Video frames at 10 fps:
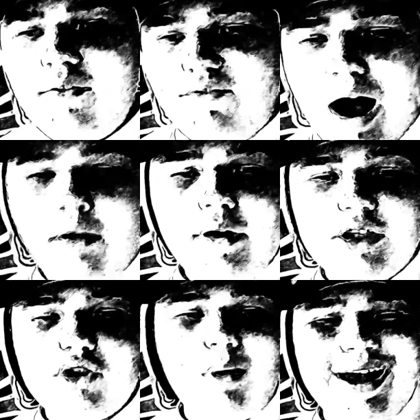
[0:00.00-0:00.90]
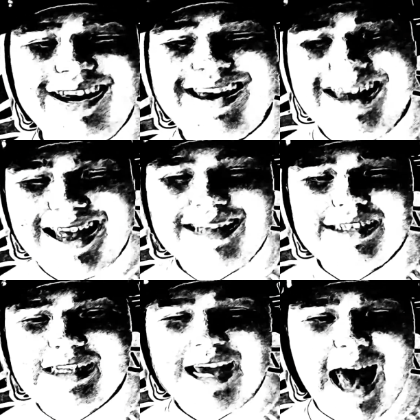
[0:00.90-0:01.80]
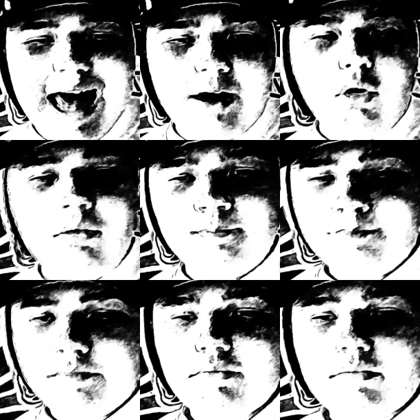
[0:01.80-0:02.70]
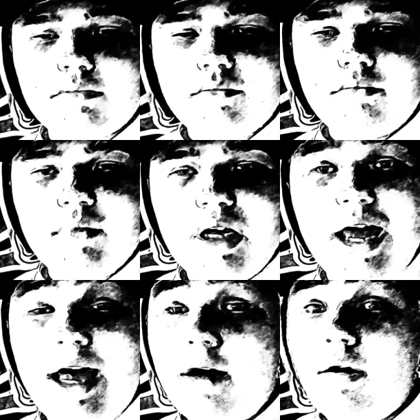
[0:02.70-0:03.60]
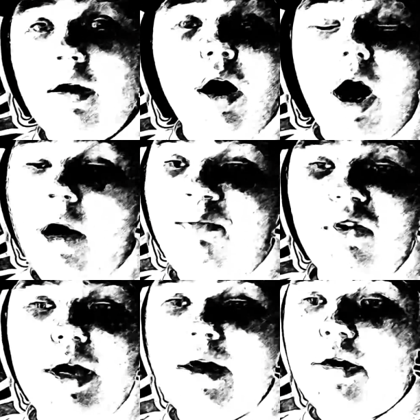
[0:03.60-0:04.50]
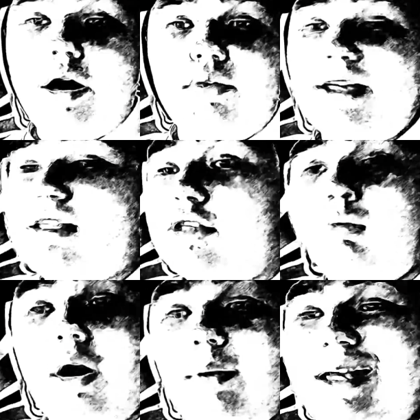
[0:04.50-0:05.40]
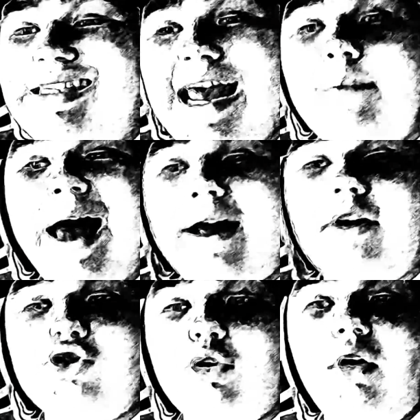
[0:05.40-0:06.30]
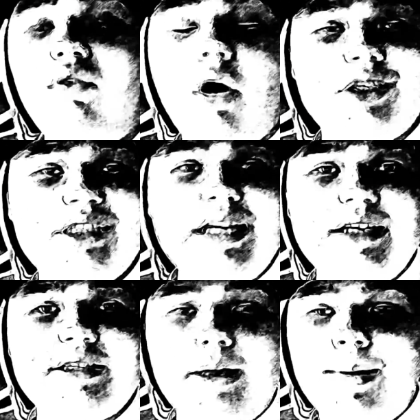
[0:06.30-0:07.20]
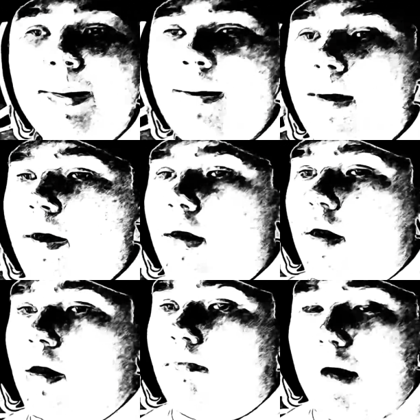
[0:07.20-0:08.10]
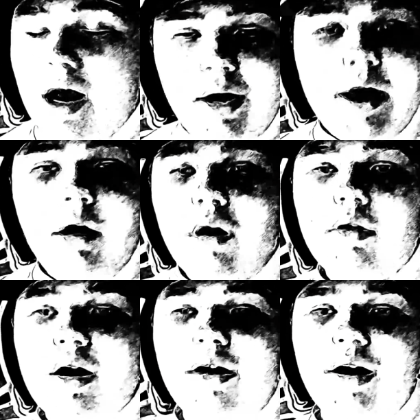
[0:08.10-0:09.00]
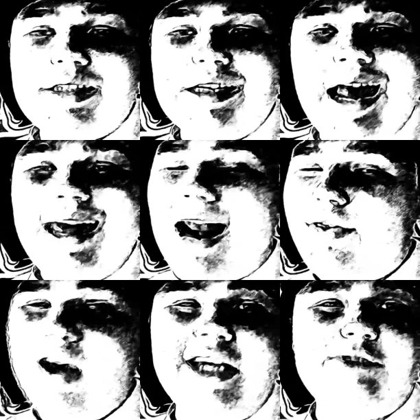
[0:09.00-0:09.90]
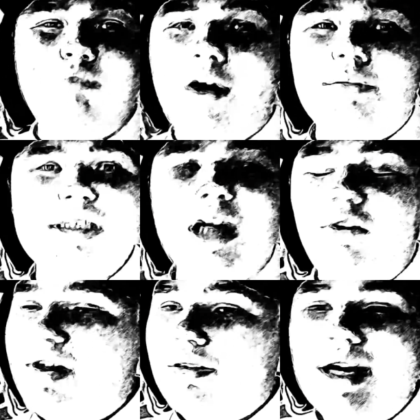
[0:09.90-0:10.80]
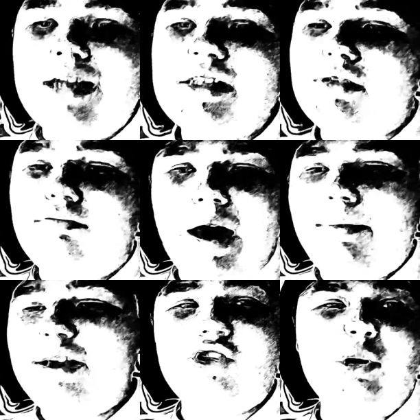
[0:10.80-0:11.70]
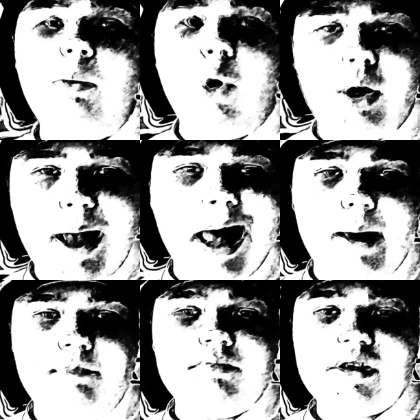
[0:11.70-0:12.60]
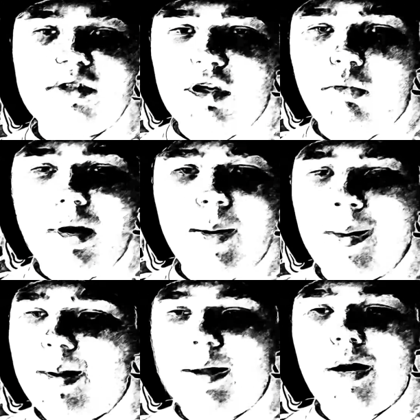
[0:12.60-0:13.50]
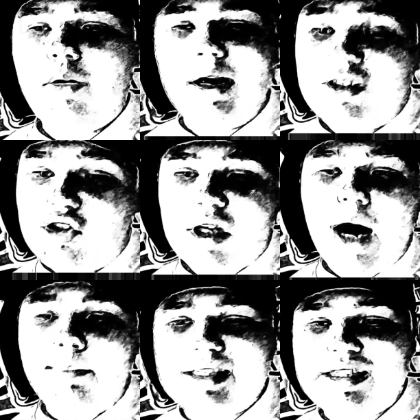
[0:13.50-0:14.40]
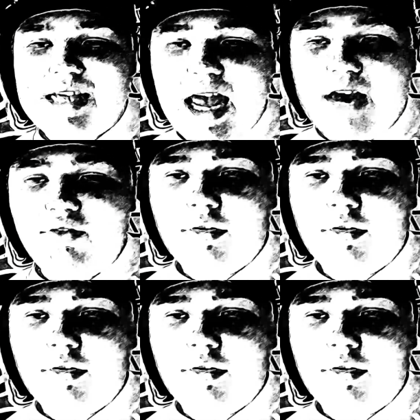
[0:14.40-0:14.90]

Falcons win in Seattle. And hopefully, you know, this is where we take back control of our season. Mariota looked good today, and I think he's brought himself at least maybe two more games to where, you know, his job is safe.